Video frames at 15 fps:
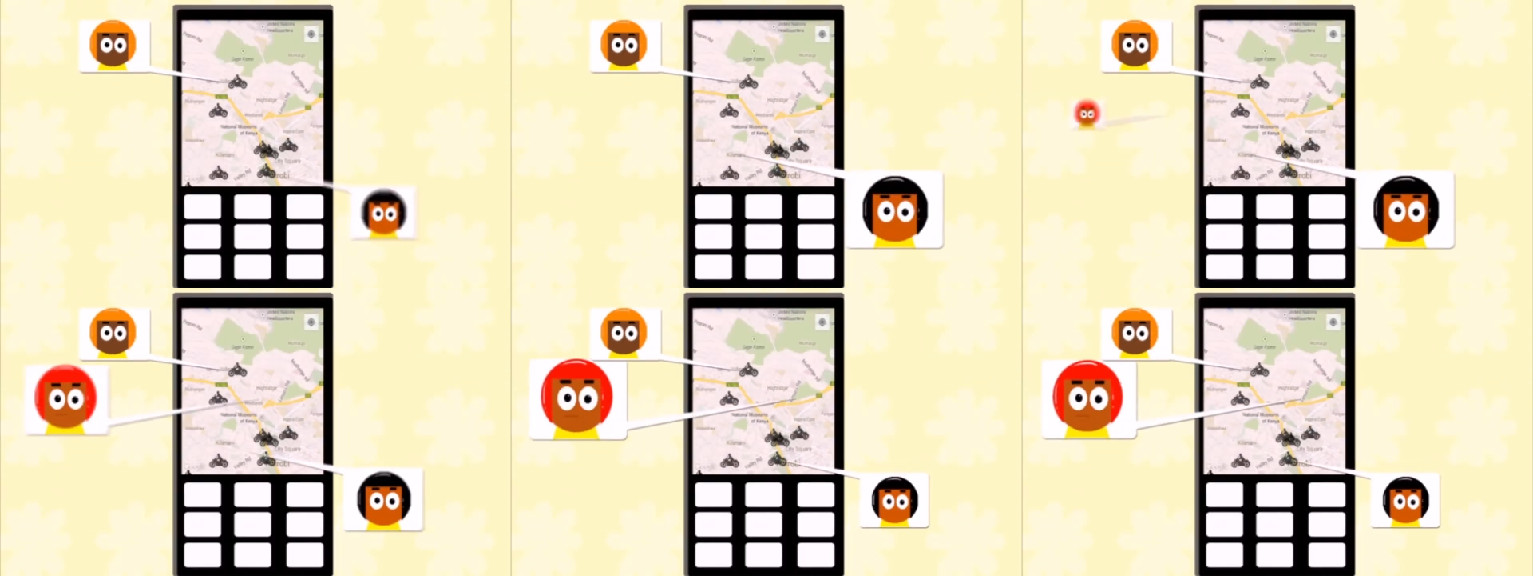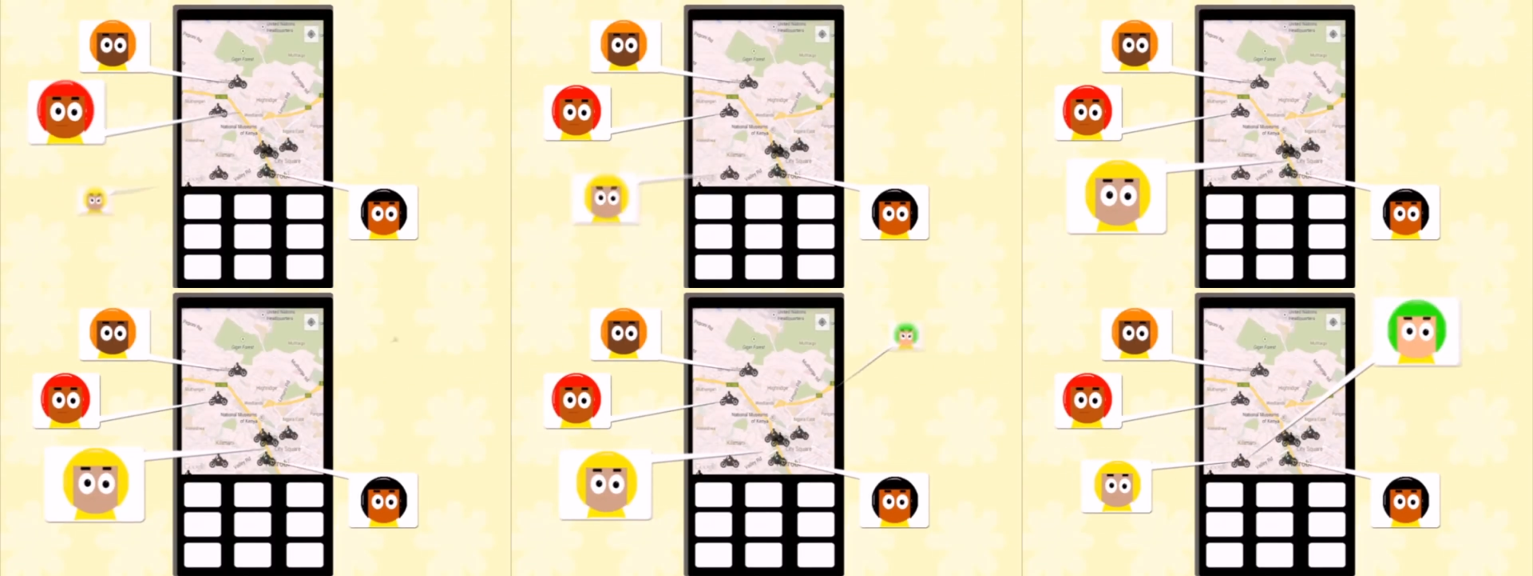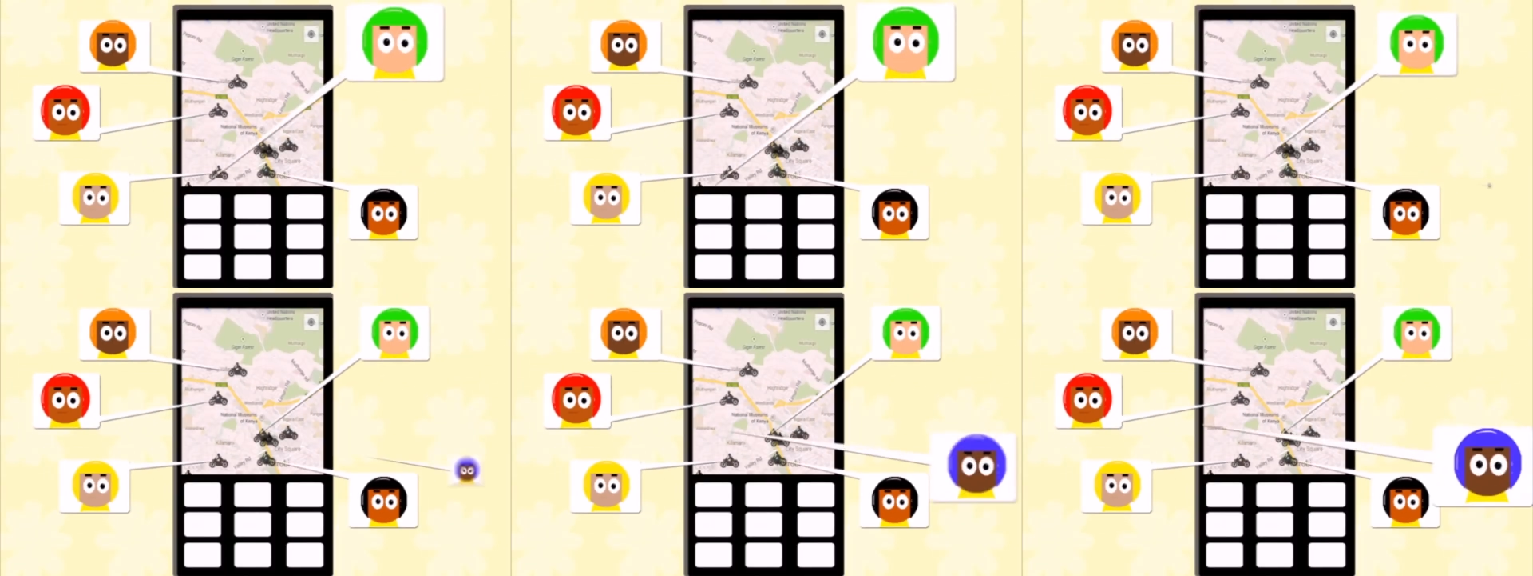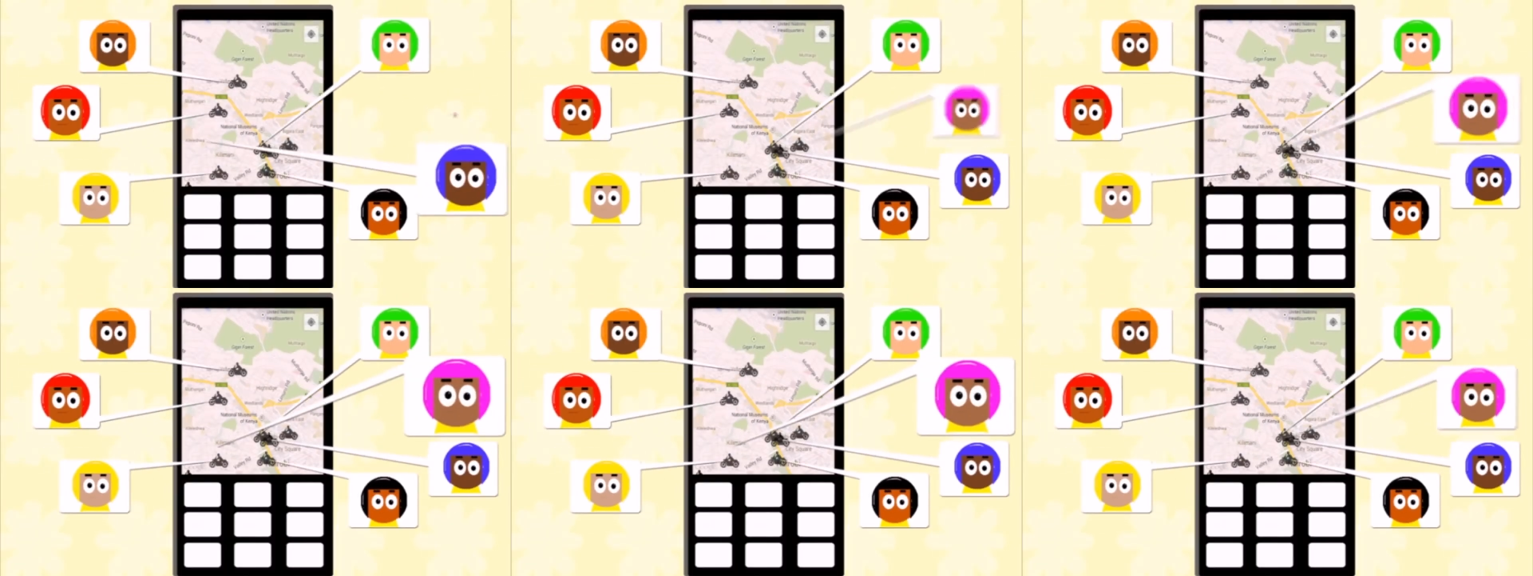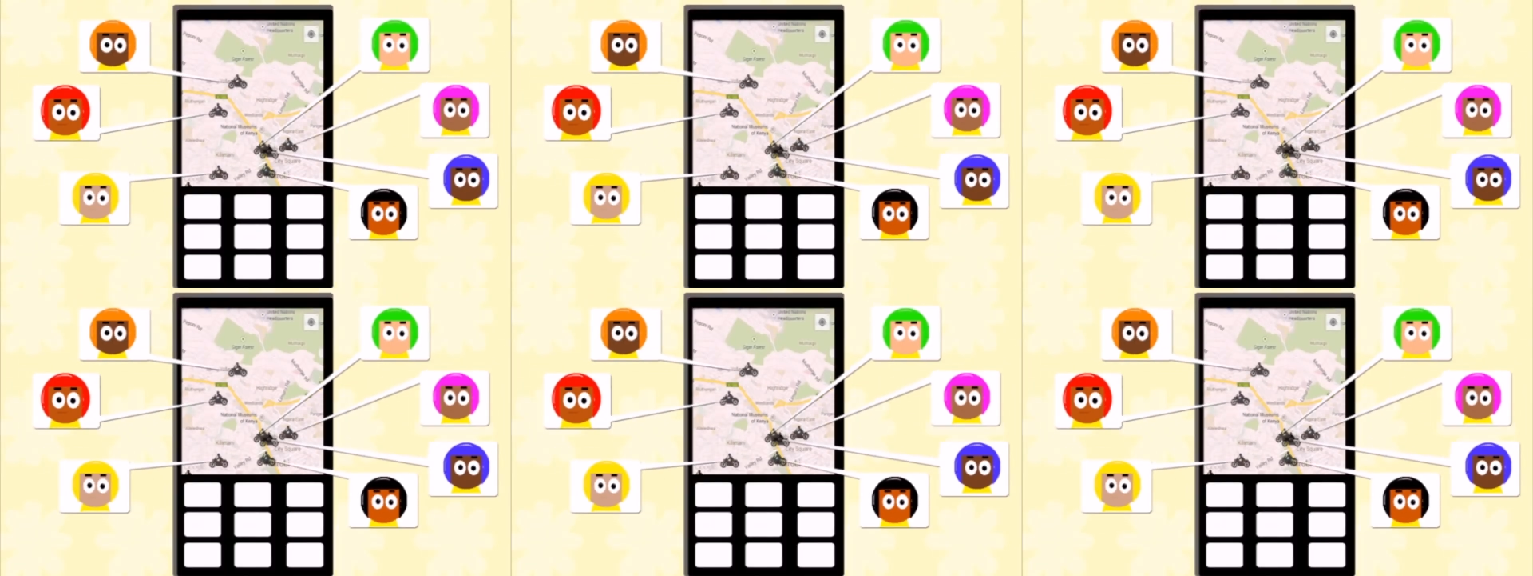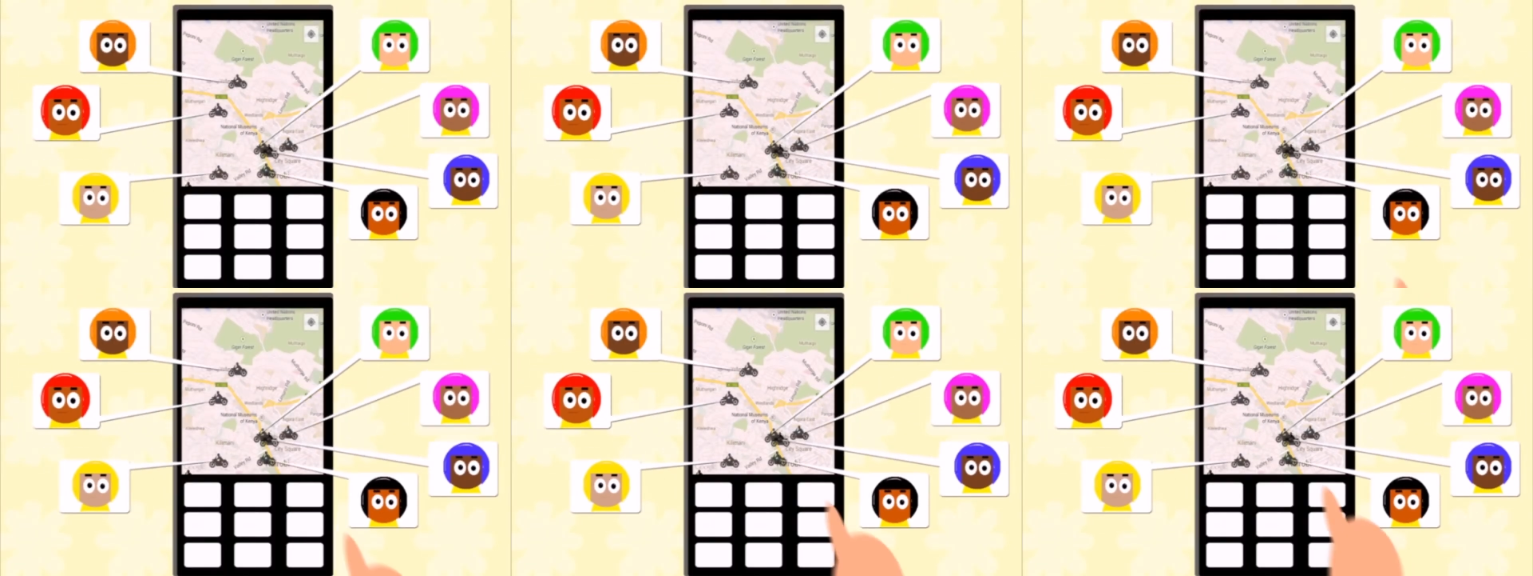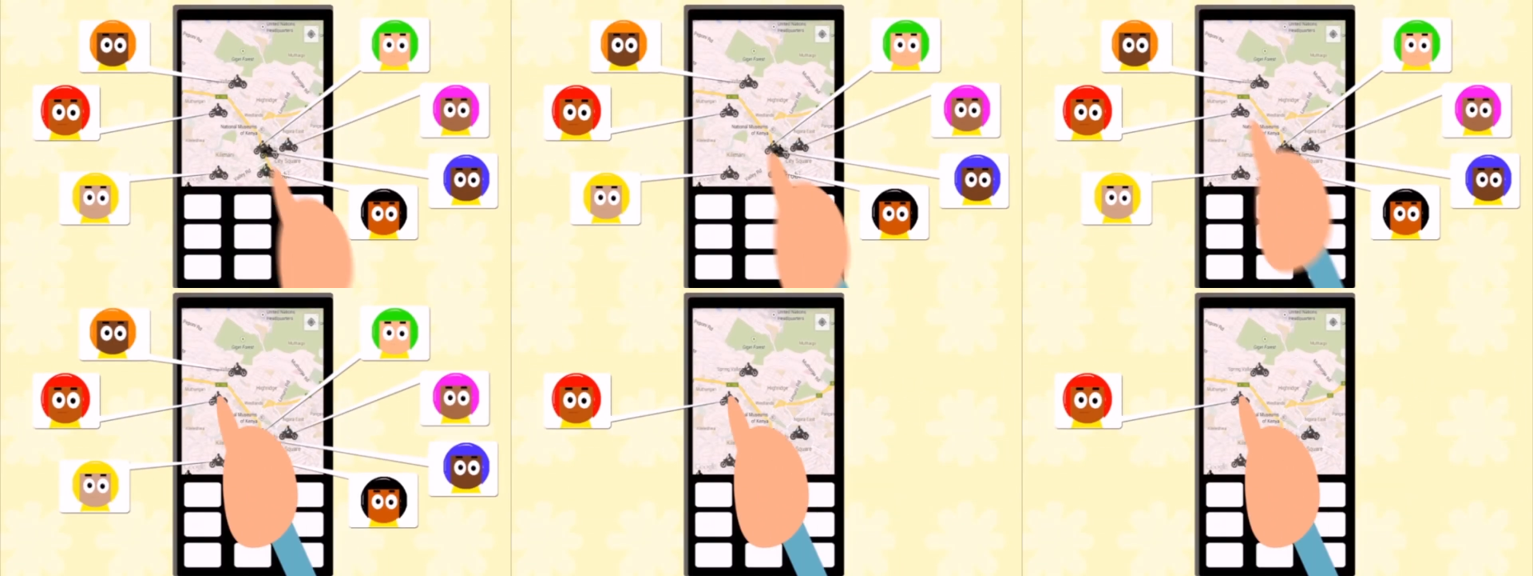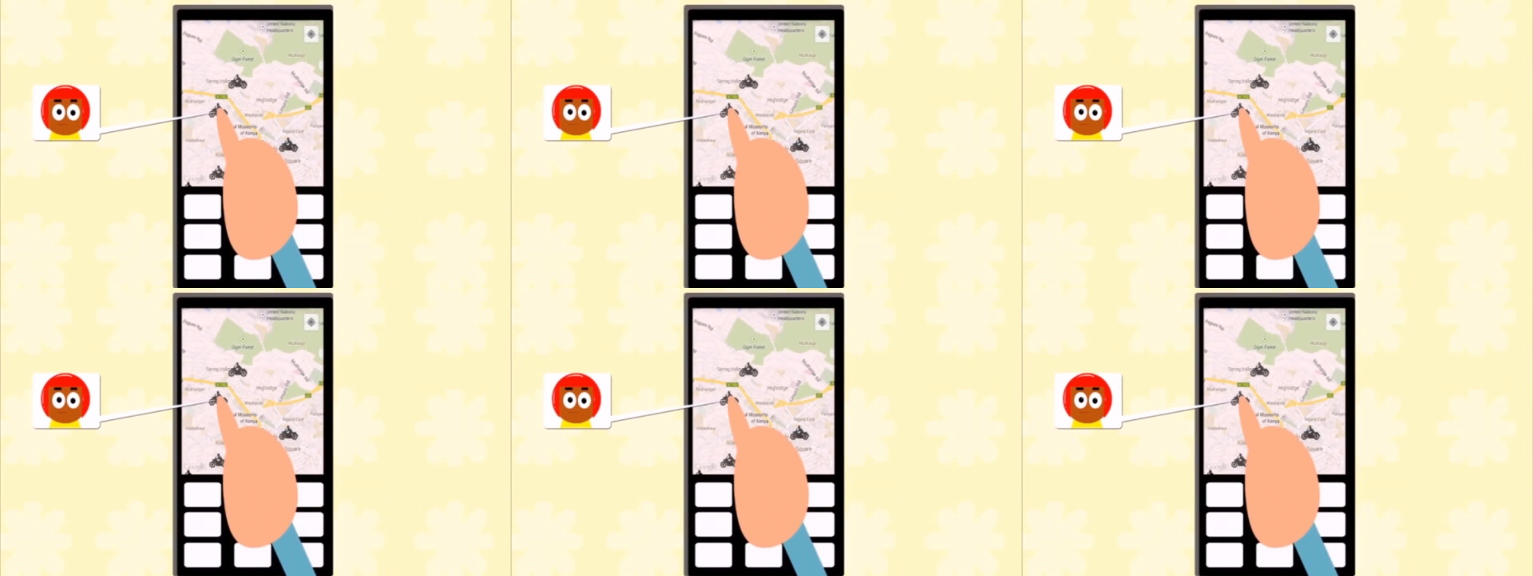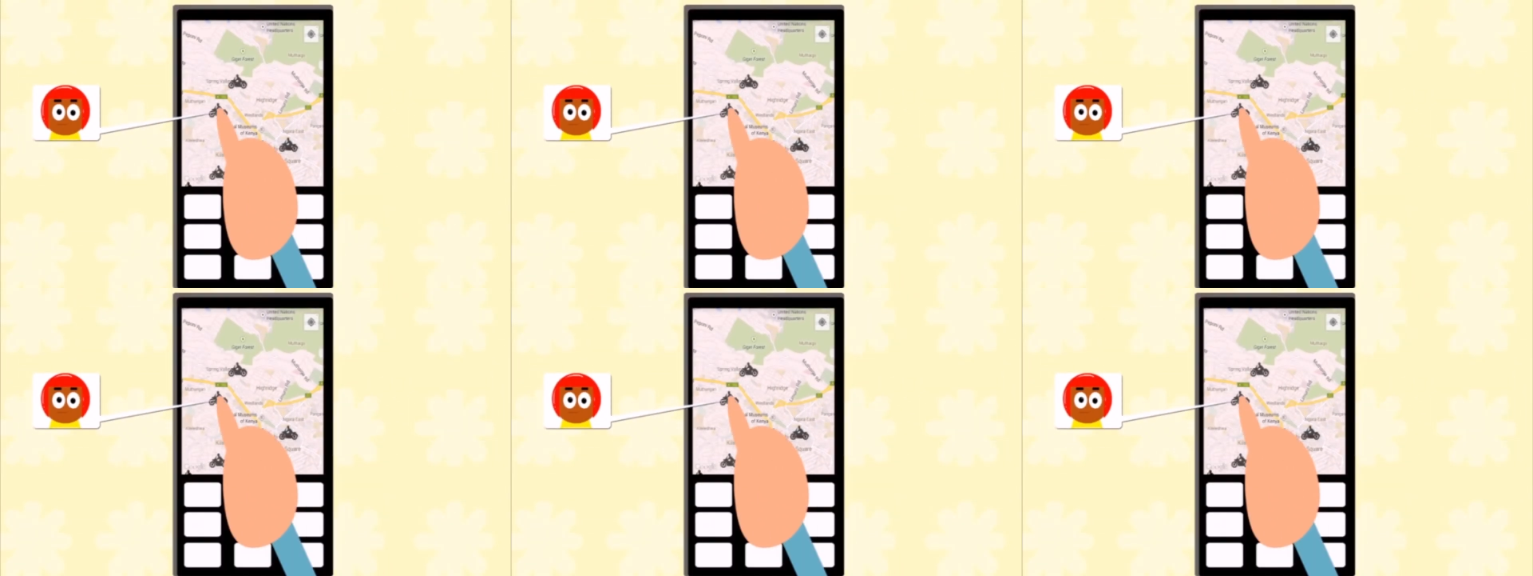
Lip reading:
(no speaker visible)